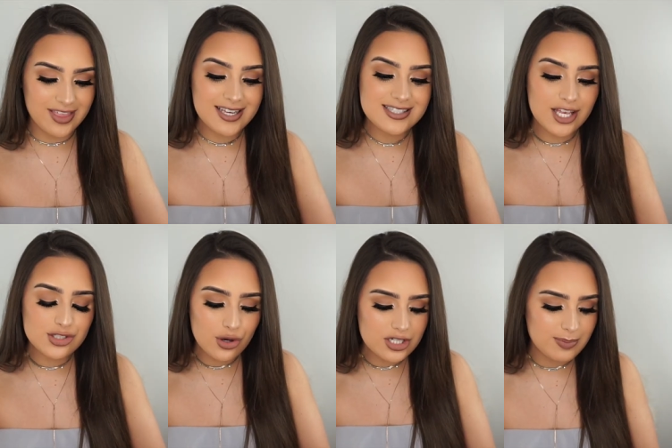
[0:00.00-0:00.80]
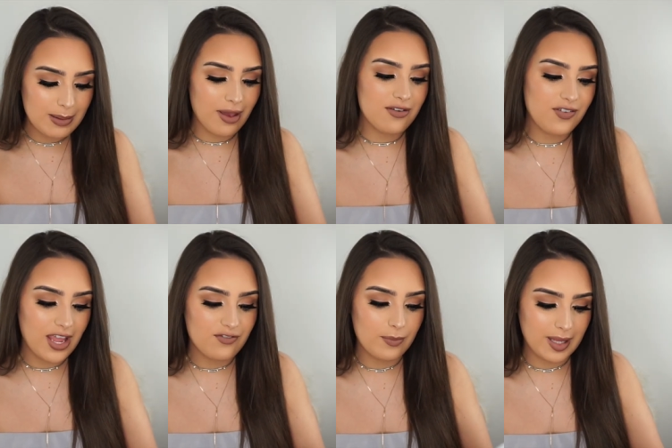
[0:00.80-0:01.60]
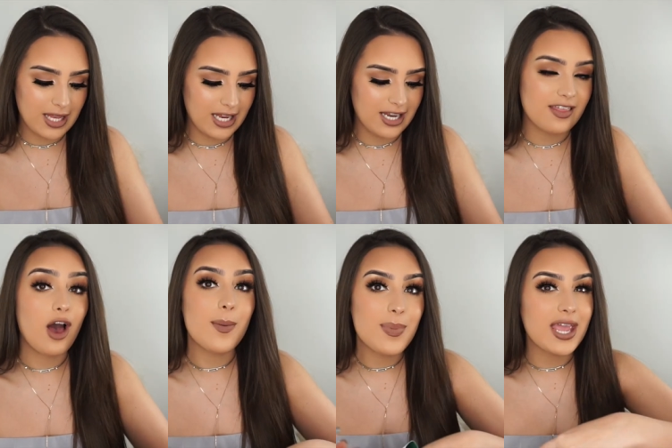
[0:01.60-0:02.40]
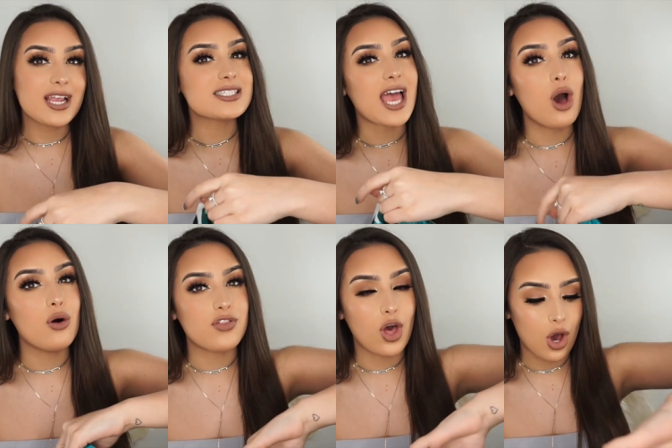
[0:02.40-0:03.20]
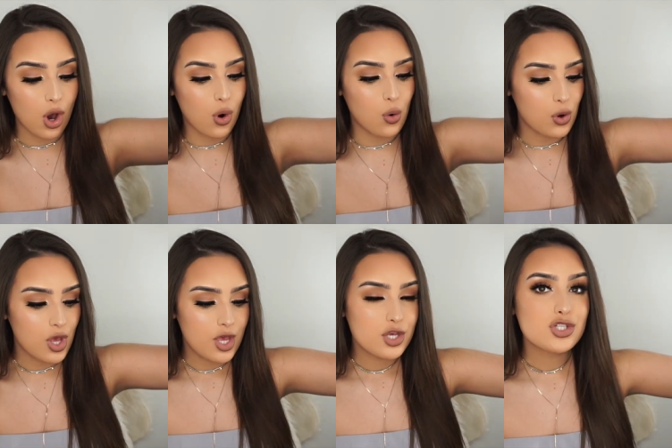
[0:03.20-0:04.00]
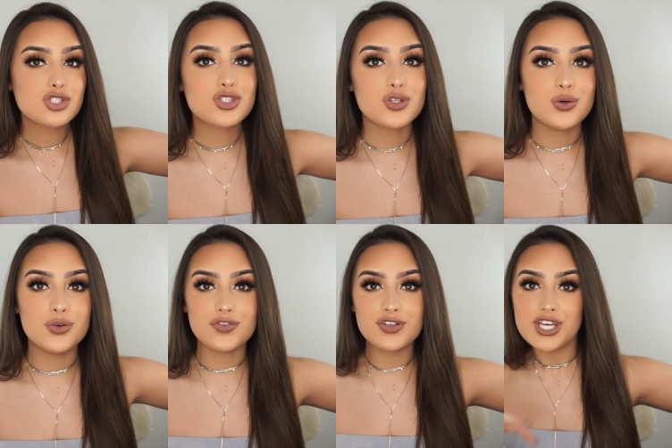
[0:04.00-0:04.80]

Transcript: this has got to be my favourite bikini that I picked out of the whole sort of